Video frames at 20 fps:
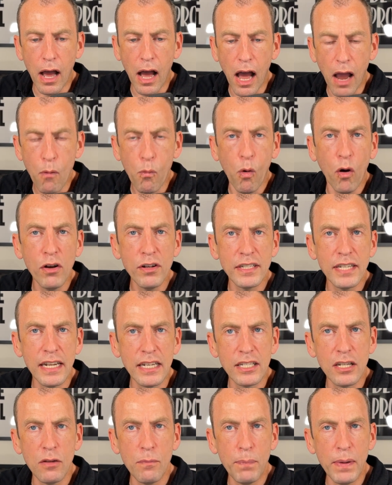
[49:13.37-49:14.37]
I want
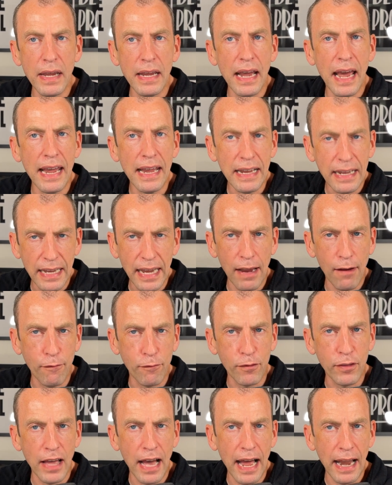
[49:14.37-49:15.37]
it to be a
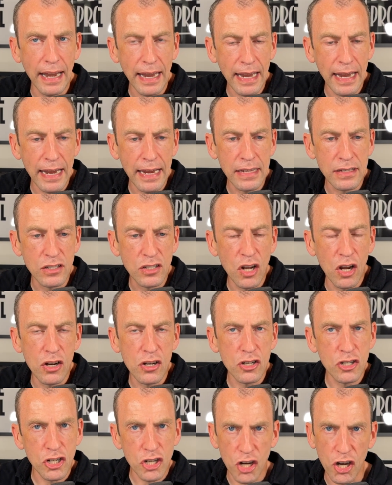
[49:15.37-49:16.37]
gift that is
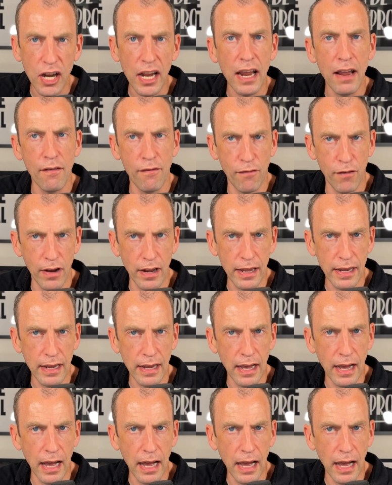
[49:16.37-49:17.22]
done cheerfully.